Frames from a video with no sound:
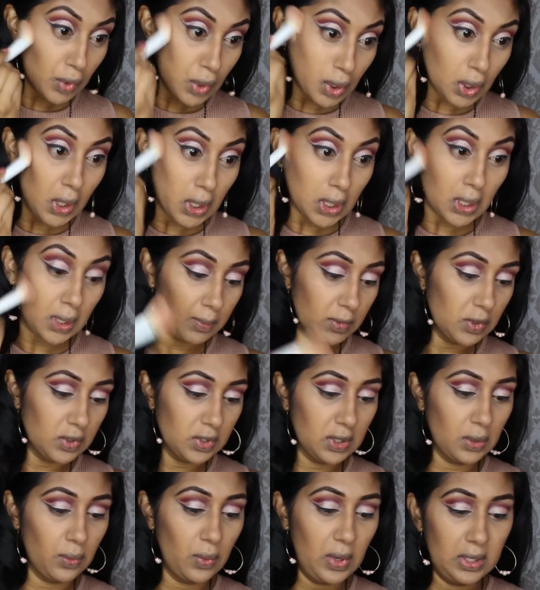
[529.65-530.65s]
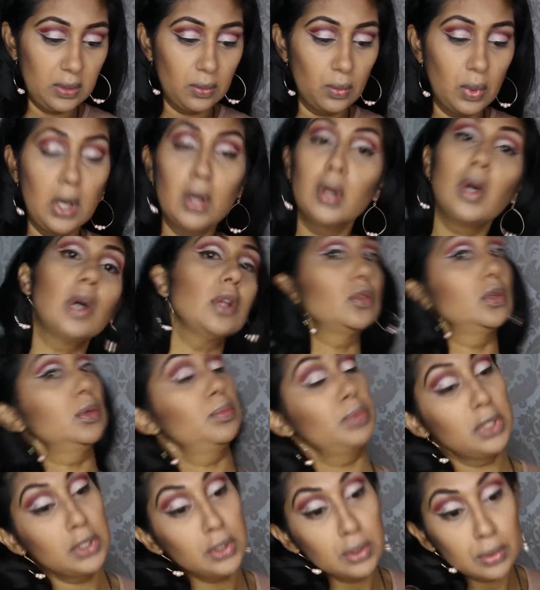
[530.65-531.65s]
And I'm using a Wet n Wild contour
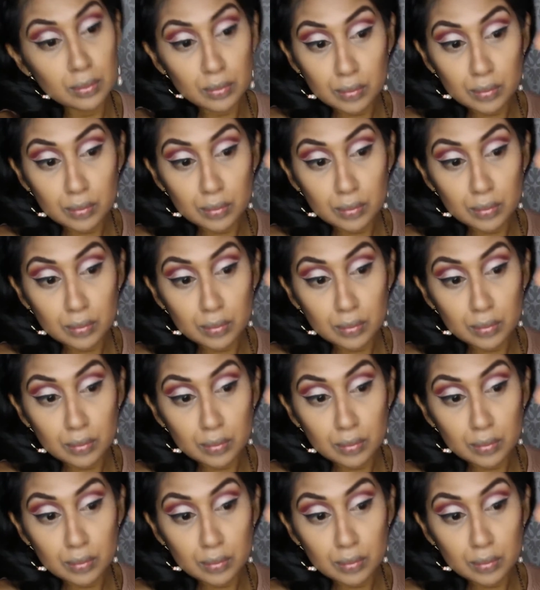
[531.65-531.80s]
brush.